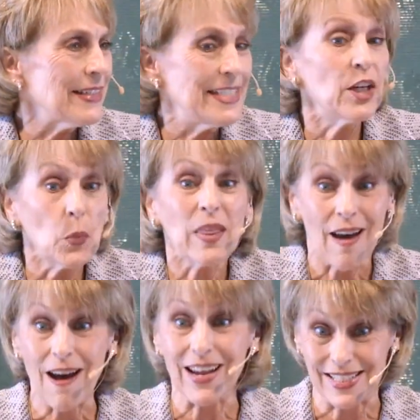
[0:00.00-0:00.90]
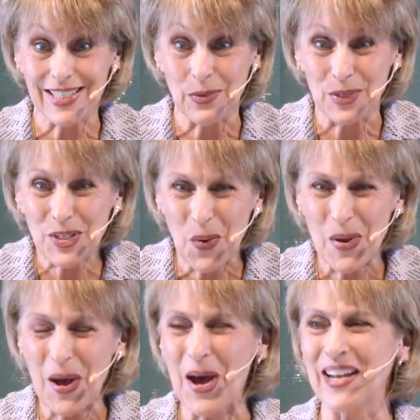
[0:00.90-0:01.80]
deal with us, what's
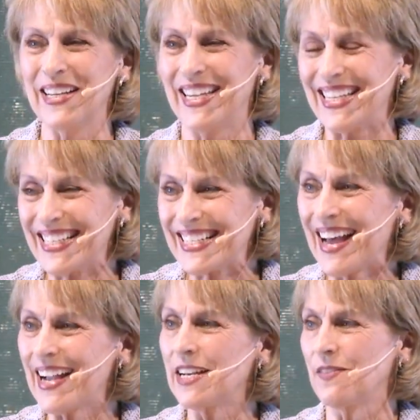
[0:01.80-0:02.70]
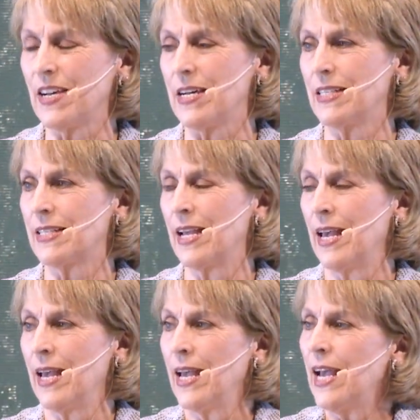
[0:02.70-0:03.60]
going on inside of us.
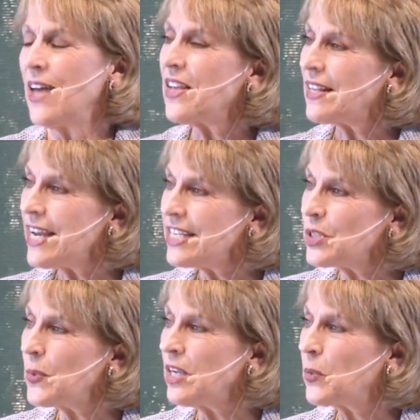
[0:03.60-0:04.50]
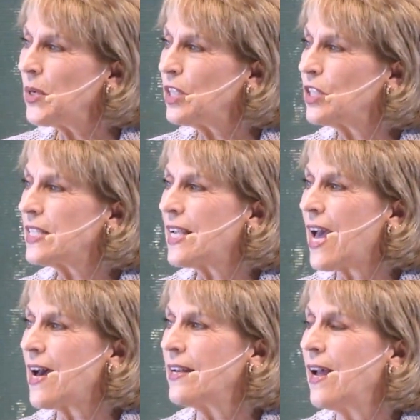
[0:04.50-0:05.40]
And then last week we looked
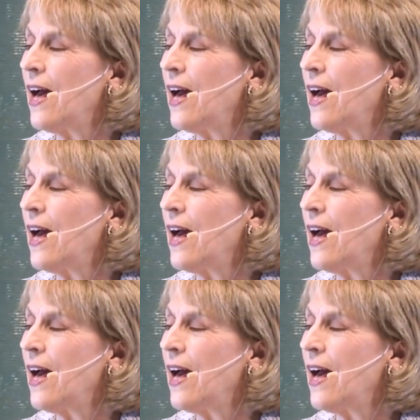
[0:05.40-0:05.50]
at